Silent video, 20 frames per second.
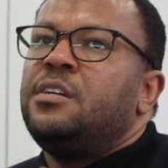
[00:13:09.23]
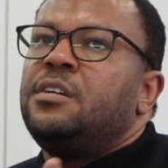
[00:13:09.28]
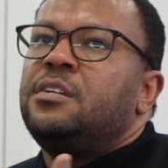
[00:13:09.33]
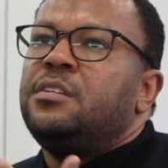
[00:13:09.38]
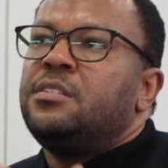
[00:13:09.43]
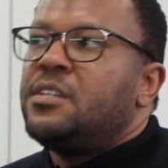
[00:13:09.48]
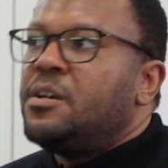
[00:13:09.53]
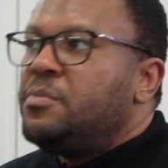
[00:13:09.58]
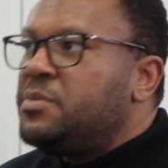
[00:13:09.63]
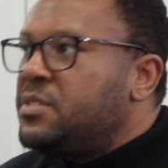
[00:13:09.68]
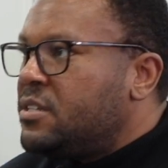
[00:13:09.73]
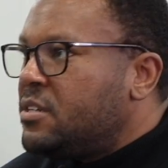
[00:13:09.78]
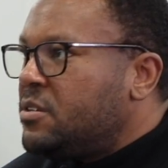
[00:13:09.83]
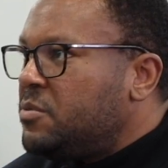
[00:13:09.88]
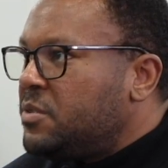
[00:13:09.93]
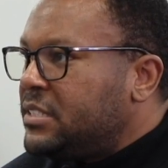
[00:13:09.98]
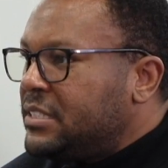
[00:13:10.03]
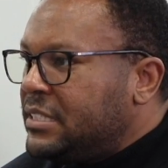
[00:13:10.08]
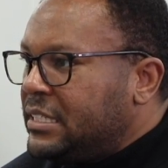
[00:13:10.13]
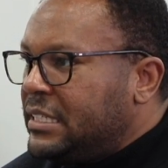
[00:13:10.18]

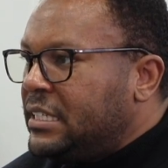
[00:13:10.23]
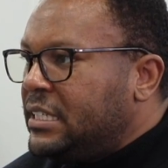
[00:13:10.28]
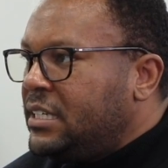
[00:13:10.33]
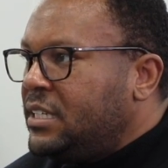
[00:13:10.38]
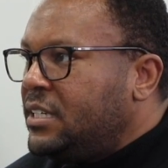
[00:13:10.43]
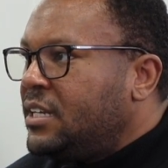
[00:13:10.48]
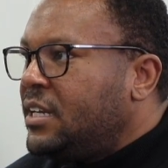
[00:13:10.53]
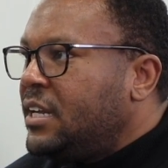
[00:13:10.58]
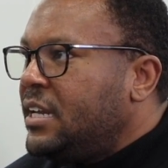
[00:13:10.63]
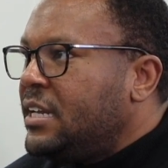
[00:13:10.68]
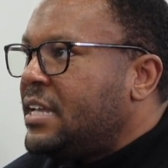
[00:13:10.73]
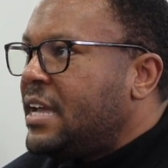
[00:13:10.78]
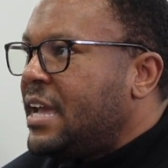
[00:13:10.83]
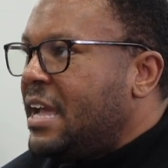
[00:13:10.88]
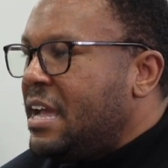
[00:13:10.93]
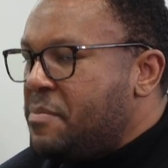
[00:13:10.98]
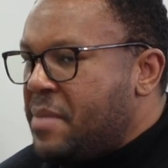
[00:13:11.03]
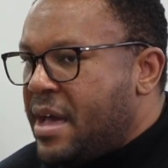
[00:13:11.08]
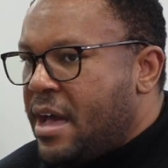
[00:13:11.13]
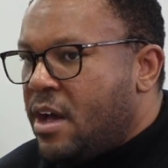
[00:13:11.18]
Subsequently, it
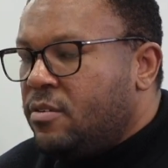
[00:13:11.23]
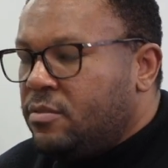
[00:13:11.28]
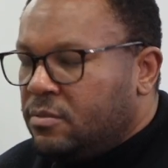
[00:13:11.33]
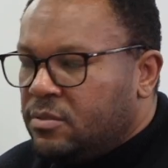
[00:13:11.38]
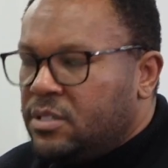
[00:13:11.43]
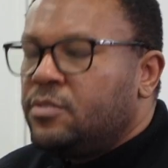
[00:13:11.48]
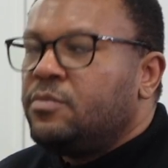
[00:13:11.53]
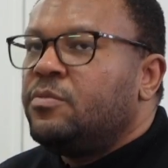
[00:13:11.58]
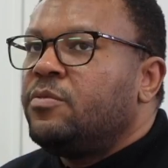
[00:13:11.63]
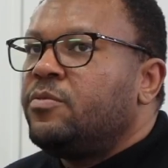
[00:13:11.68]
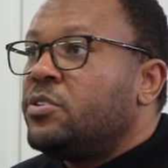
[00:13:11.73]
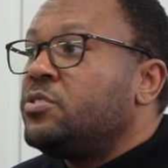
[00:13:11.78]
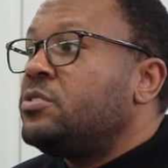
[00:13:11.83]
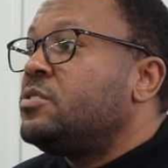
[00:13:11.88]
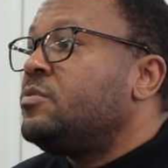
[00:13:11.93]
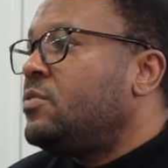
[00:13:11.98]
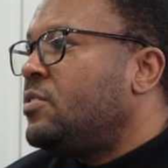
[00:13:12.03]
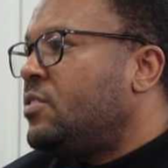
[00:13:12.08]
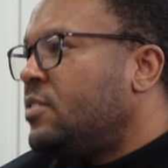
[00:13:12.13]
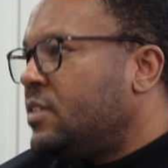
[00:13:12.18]
came out, well, first
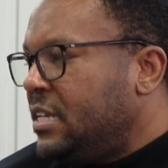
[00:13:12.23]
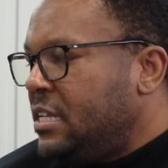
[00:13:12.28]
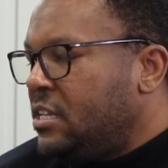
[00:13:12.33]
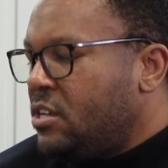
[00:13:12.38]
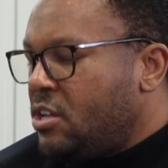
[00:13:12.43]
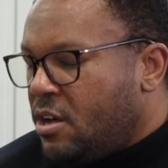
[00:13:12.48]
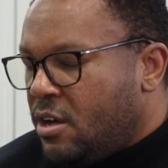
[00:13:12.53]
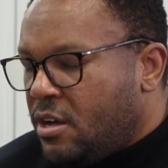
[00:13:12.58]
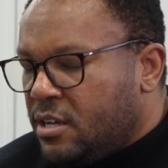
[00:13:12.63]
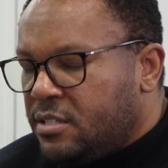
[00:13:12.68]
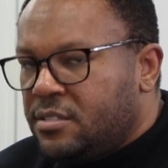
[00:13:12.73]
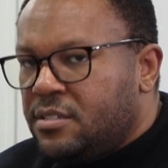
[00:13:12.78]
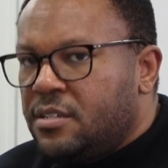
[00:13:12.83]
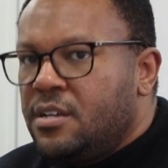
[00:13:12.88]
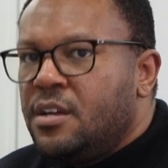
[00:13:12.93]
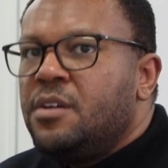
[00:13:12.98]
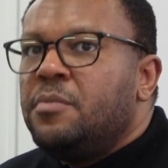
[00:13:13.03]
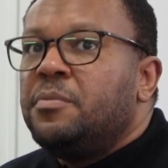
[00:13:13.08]
of all, he lost,